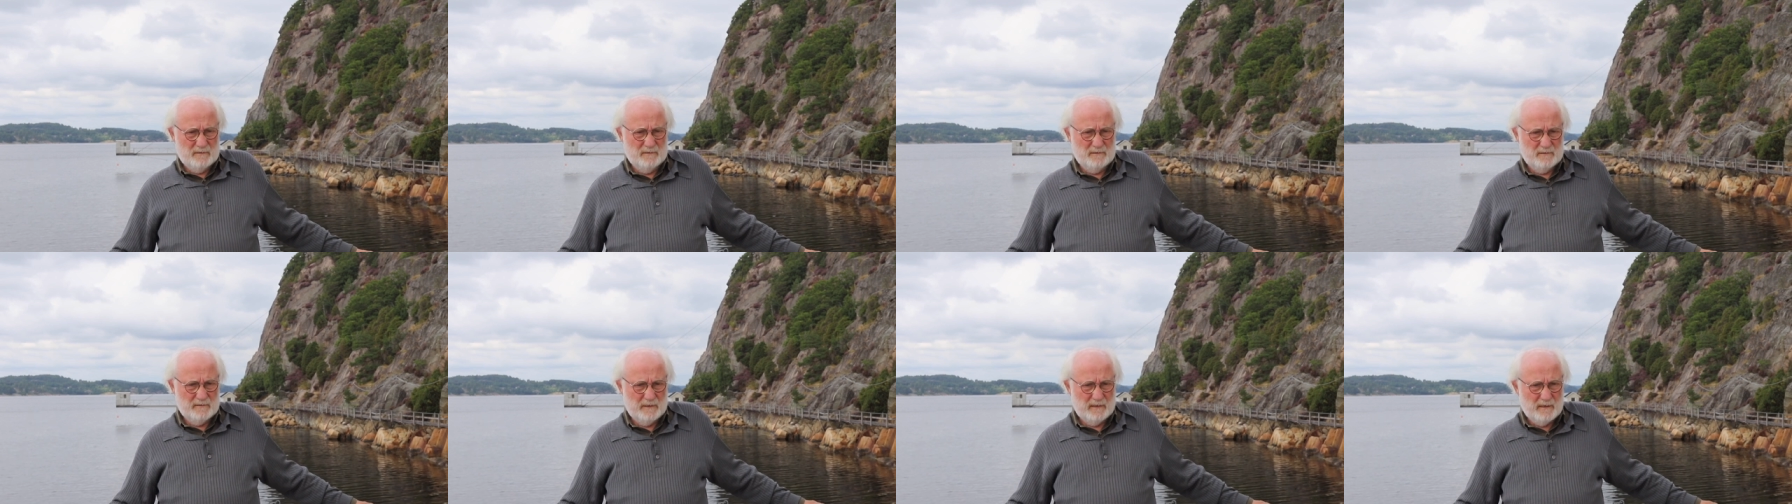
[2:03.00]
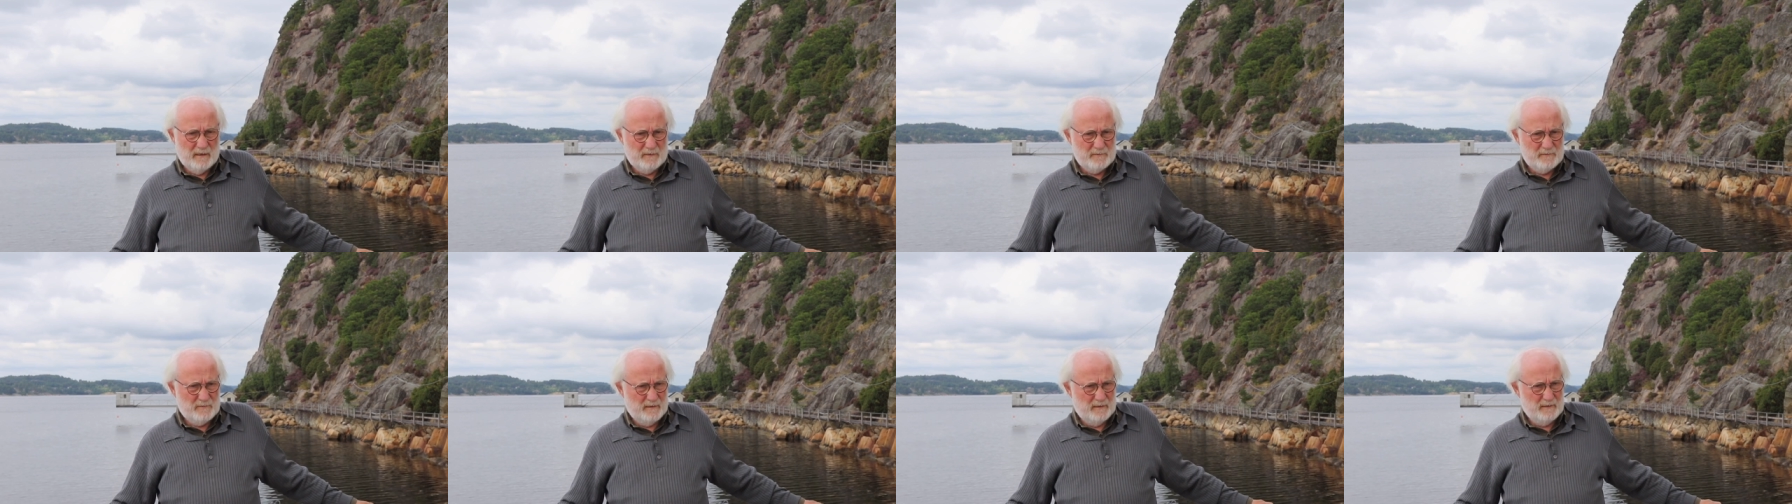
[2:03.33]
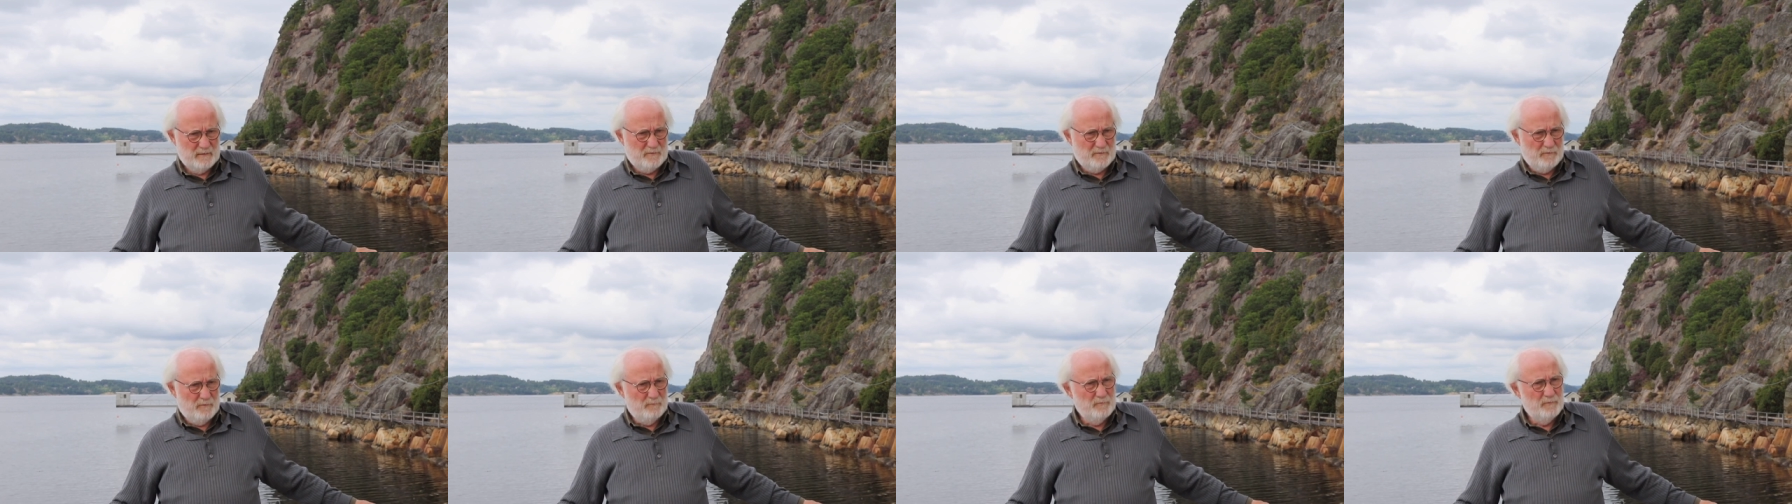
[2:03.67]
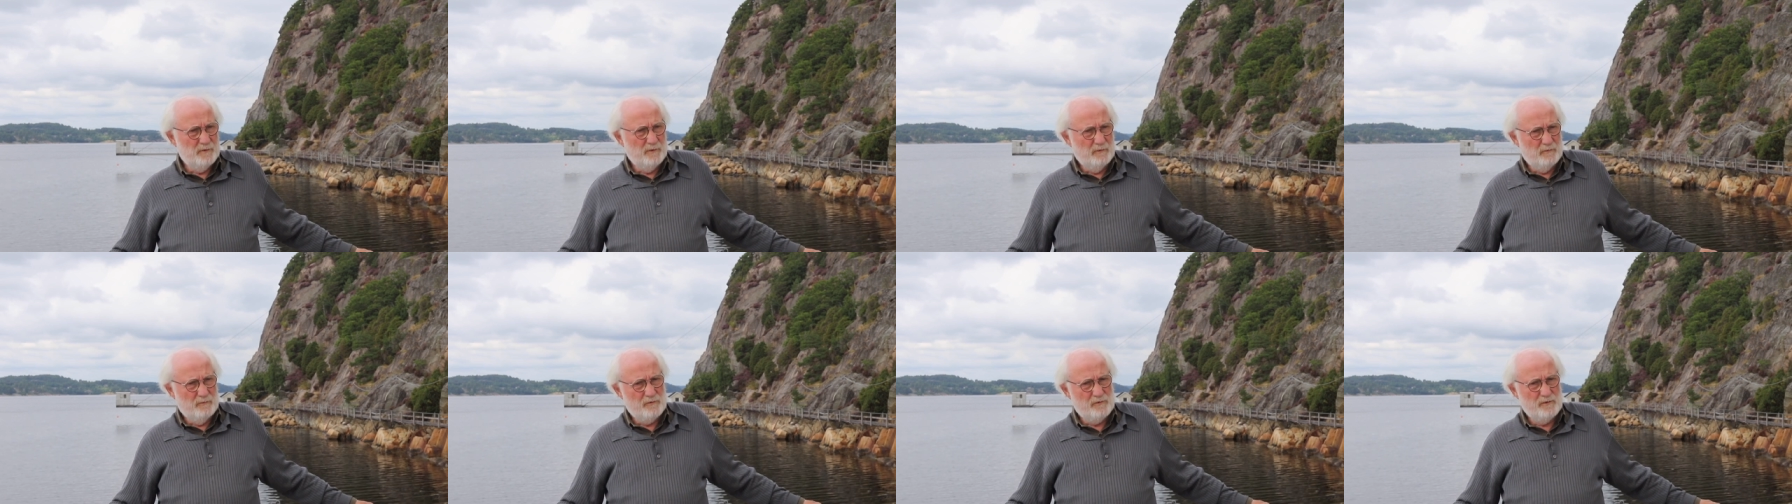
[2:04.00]
uh, data sets from
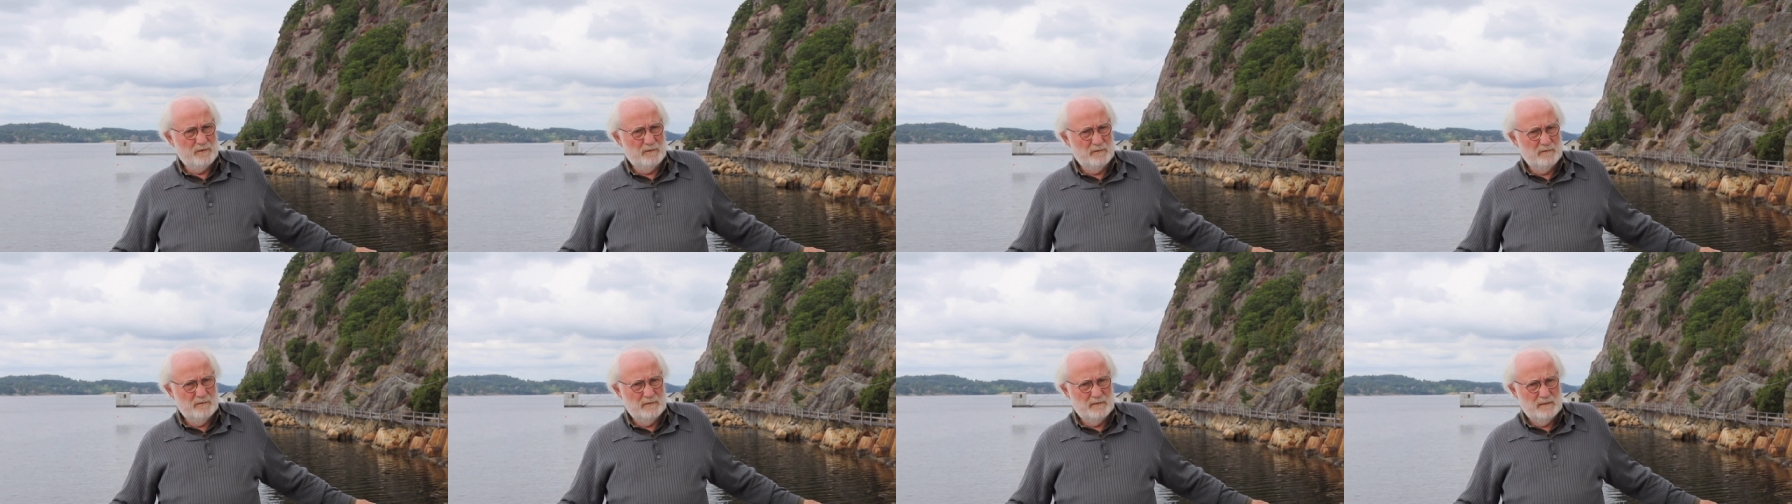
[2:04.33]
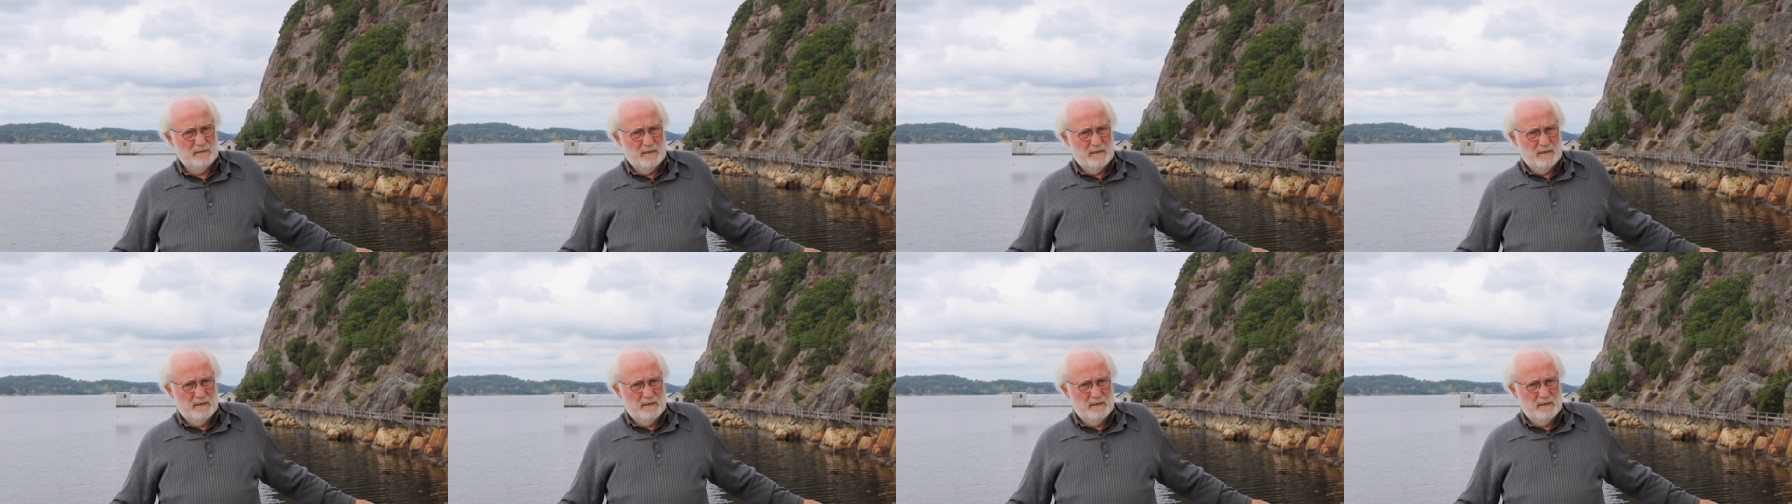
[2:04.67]
the ocean,